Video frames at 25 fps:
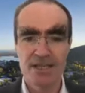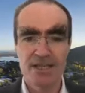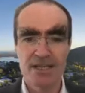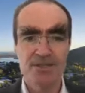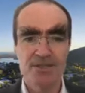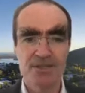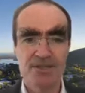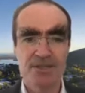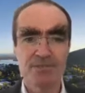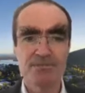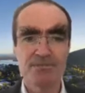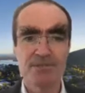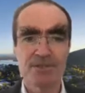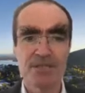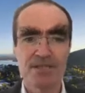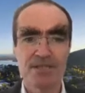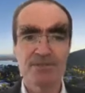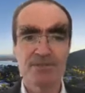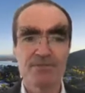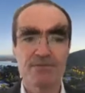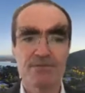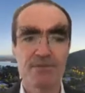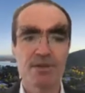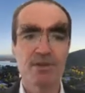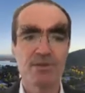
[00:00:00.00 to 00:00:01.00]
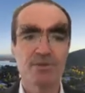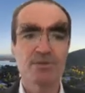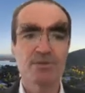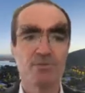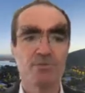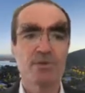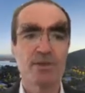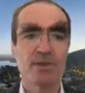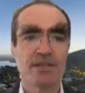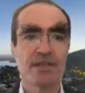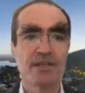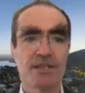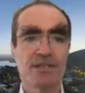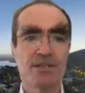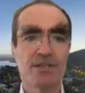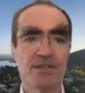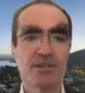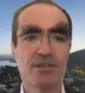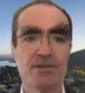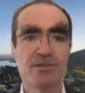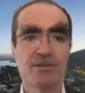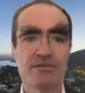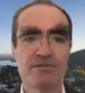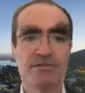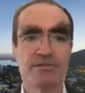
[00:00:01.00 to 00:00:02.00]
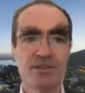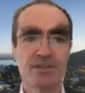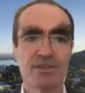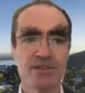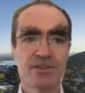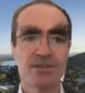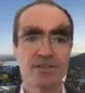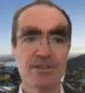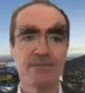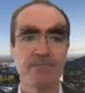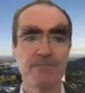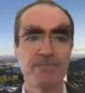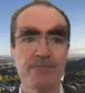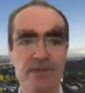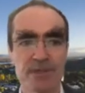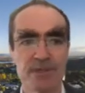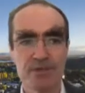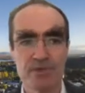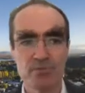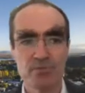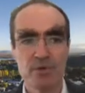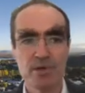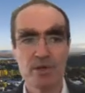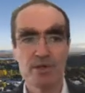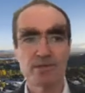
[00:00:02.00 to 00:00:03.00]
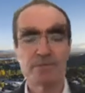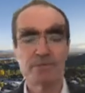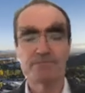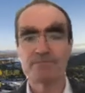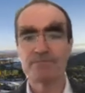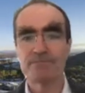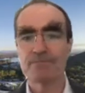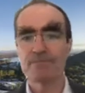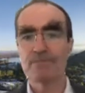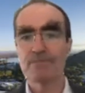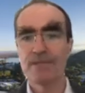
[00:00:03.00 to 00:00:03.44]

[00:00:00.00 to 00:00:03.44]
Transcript: subjects from elsewhere in the university as well.